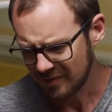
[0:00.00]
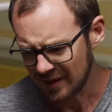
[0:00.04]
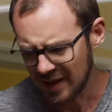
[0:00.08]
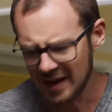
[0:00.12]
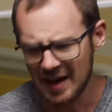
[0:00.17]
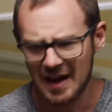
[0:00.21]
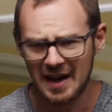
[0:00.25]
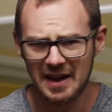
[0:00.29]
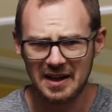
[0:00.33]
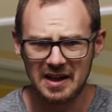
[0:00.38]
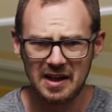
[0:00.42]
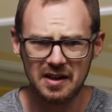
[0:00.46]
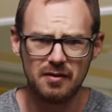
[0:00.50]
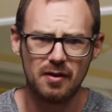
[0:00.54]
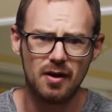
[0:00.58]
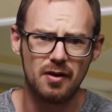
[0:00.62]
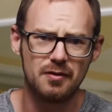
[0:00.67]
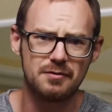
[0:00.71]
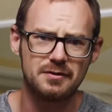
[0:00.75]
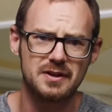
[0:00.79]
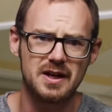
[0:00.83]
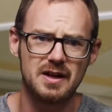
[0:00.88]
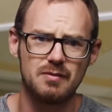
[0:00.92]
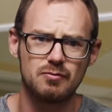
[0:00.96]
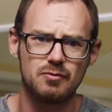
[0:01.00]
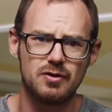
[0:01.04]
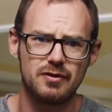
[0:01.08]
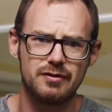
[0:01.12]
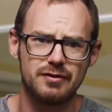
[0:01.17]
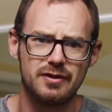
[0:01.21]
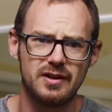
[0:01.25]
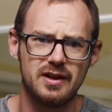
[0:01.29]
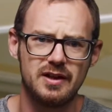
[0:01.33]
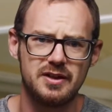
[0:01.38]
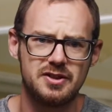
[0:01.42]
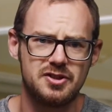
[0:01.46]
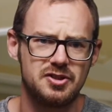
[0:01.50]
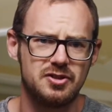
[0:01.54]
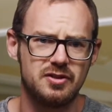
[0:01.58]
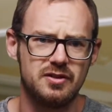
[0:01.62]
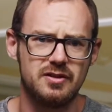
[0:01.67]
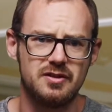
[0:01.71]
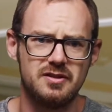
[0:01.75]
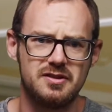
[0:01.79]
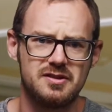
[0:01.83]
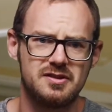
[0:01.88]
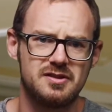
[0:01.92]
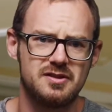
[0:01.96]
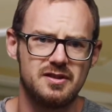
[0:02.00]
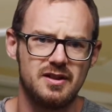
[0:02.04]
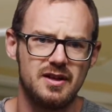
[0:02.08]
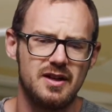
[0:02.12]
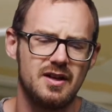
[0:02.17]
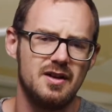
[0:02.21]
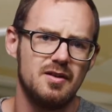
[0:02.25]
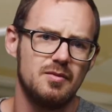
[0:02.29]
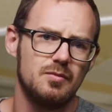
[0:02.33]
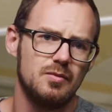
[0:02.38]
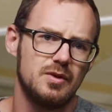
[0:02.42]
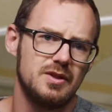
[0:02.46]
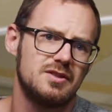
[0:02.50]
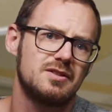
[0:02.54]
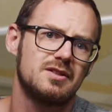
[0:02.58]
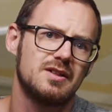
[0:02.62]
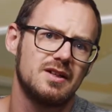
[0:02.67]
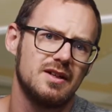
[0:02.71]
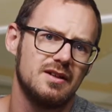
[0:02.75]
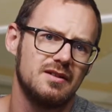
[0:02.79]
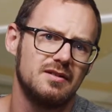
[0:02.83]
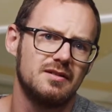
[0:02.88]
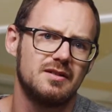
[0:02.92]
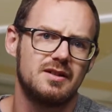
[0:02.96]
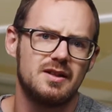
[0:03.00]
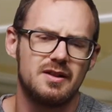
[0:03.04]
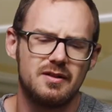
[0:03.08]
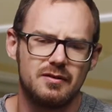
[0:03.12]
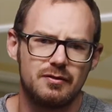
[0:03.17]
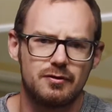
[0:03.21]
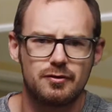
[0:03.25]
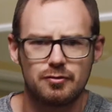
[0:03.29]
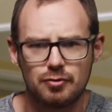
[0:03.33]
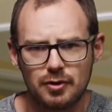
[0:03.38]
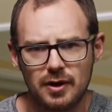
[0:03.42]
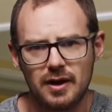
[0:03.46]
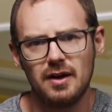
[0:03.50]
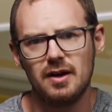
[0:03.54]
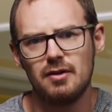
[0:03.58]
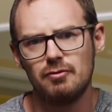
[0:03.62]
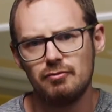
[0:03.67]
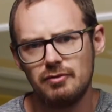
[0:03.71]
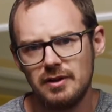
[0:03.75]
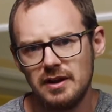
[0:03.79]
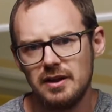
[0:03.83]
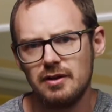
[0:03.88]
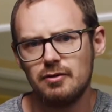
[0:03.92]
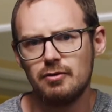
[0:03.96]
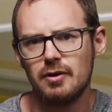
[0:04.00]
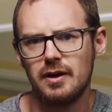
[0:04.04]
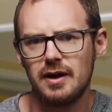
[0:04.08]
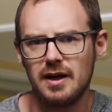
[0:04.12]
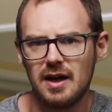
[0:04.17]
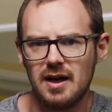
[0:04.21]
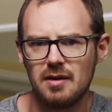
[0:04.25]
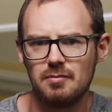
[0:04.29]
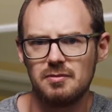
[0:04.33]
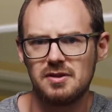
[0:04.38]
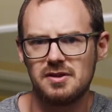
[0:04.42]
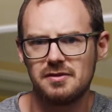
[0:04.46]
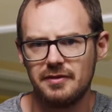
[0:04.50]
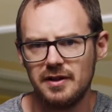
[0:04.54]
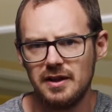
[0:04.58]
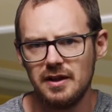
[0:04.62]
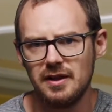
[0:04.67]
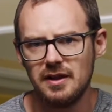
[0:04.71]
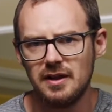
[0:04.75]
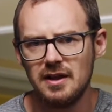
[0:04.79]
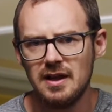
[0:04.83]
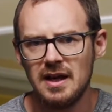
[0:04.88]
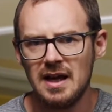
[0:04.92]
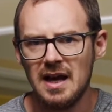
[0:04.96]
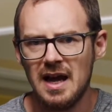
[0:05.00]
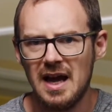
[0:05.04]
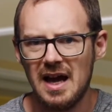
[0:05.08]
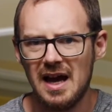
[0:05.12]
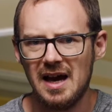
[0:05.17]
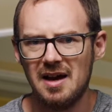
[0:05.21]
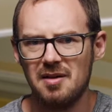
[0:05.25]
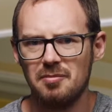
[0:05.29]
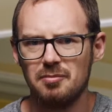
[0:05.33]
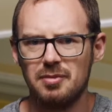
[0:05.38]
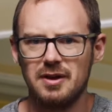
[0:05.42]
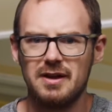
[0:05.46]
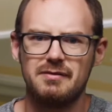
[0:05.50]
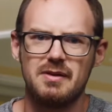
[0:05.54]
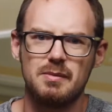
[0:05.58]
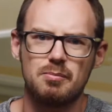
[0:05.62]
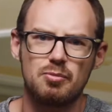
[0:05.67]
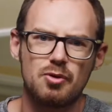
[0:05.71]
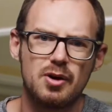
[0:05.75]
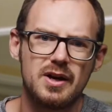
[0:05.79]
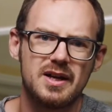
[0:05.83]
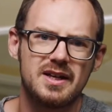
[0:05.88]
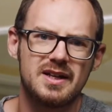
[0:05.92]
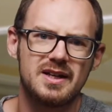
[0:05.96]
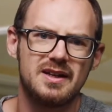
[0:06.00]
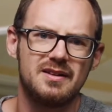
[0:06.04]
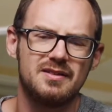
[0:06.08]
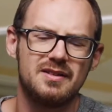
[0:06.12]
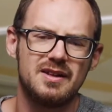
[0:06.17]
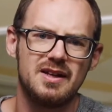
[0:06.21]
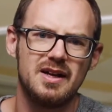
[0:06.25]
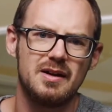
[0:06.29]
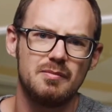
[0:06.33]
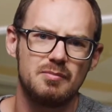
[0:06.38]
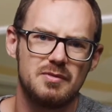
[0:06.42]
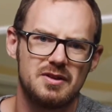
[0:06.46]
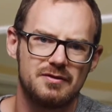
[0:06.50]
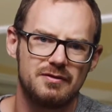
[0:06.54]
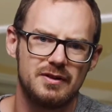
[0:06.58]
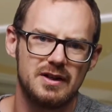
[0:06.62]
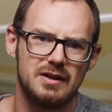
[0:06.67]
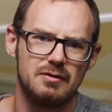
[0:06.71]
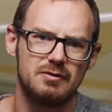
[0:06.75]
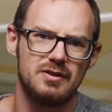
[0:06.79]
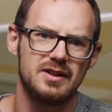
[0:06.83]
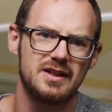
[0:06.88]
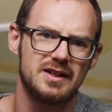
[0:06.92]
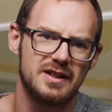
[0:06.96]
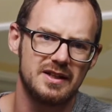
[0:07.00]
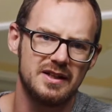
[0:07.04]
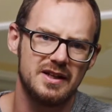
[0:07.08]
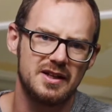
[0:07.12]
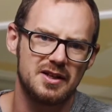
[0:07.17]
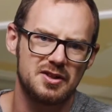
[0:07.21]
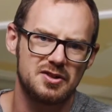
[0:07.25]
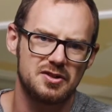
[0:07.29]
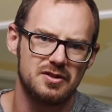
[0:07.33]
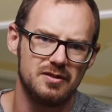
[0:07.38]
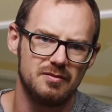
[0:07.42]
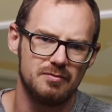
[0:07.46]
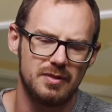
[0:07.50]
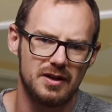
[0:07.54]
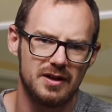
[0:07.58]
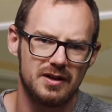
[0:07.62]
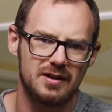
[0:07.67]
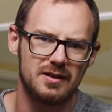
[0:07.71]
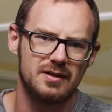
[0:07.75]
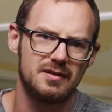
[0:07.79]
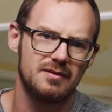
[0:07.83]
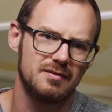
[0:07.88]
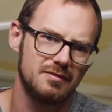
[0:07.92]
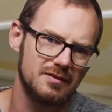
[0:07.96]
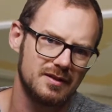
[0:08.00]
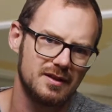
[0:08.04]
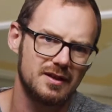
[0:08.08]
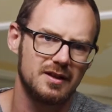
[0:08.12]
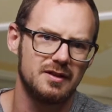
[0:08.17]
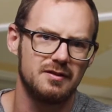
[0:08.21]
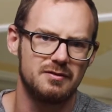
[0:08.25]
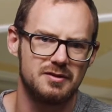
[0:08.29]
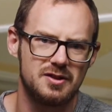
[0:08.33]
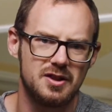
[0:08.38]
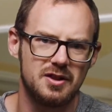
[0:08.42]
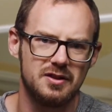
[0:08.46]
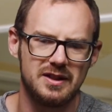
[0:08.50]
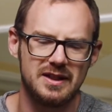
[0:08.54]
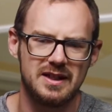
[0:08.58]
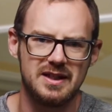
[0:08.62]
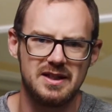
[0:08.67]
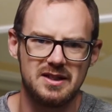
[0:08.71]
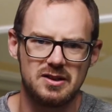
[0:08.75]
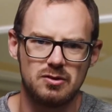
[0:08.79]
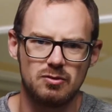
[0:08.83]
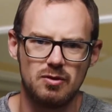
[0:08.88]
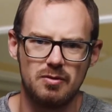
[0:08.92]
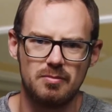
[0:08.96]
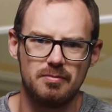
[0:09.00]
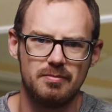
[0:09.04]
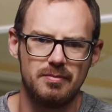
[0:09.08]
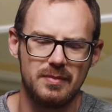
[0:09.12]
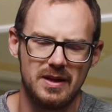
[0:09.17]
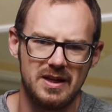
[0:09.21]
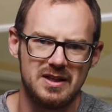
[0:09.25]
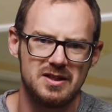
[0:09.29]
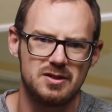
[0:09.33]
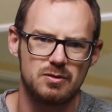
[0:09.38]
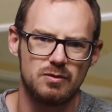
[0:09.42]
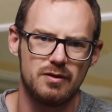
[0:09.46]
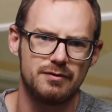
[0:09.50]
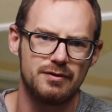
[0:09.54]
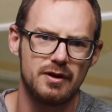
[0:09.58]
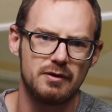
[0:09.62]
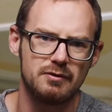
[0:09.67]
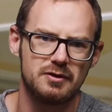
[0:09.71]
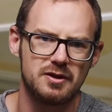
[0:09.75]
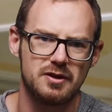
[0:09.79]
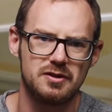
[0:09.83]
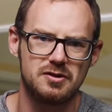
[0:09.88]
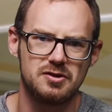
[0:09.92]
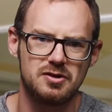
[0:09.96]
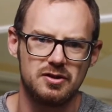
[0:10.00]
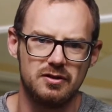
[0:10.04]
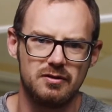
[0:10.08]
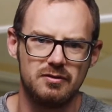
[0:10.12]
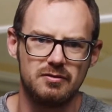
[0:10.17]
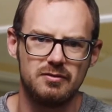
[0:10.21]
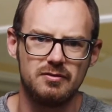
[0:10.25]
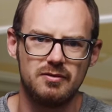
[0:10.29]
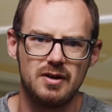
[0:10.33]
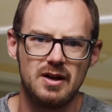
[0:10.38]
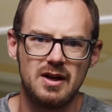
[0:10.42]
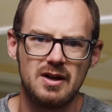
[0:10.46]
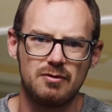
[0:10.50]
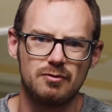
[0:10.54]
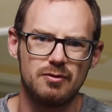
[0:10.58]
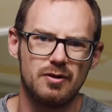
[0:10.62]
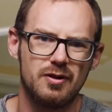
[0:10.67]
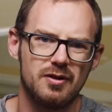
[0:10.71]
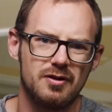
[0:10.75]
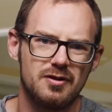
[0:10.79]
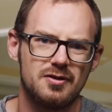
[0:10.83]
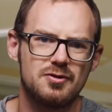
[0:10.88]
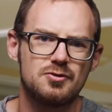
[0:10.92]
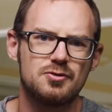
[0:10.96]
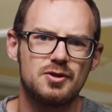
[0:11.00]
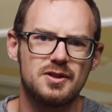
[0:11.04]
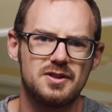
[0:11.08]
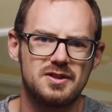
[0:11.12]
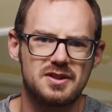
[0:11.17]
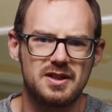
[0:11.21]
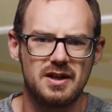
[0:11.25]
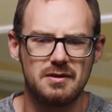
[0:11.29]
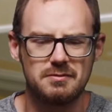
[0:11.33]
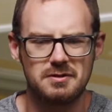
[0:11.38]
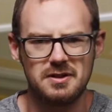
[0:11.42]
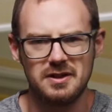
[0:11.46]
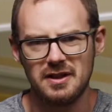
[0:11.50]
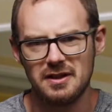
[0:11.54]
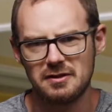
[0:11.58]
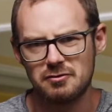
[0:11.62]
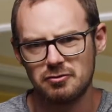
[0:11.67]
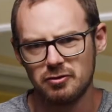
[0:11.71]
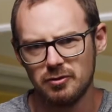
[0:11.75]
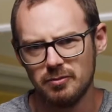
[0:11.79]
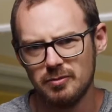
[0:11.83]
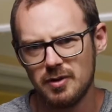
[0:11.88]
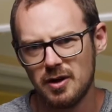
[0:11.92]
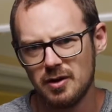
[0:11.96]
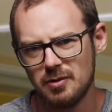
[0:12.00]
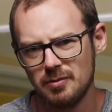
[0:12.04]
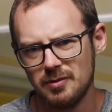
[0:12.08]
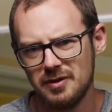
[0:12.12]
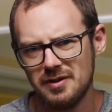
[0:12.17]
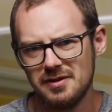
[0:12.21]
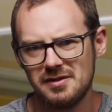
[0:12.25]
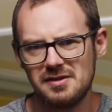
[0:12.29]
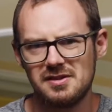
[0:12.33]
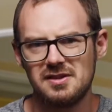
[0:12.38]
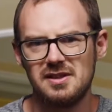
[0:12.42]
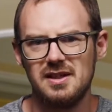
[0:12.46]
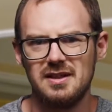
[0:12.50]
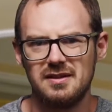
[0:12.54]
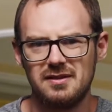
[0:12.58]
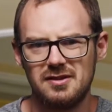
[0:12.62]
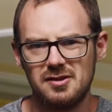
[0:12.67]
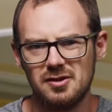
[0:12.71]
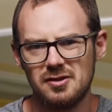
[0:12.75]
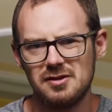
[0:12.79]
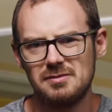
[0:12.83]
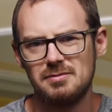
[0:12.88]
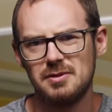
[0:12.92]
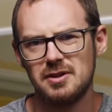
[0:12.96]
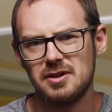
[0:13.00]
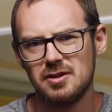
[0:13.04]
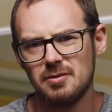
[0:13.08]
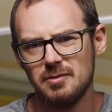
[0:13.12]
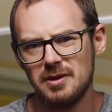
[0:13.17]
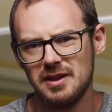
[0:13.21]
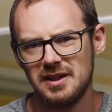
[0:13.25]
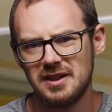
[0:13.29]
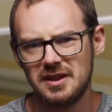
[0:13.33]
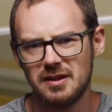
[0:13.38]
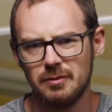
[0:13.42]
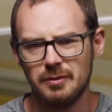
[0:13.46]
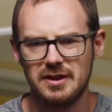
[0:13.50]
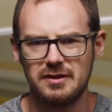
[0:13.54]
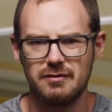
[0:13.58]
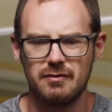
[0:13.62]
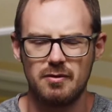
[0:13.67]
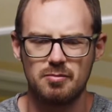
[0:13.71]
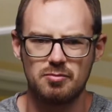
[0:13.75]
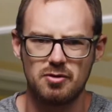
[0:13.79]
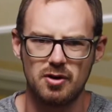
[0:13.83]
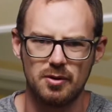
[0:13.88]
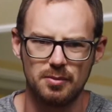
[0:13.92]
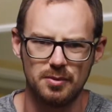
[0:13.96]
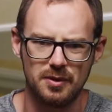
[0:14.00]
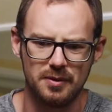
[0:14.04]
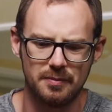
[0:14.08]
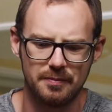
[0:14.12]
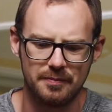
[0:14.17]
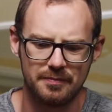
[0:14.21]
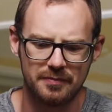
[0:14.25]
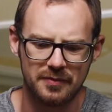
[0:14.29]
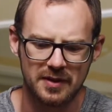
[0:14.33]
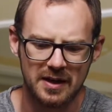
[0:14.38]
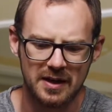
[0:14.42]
kind of off-camera flash shots, which can kind of create a really great atmosphere. But if you're breaking the atmosphere and the connection by kind of turning it into a photo shoot rather than trying to capture natural moments, it does become a little bit of a problem.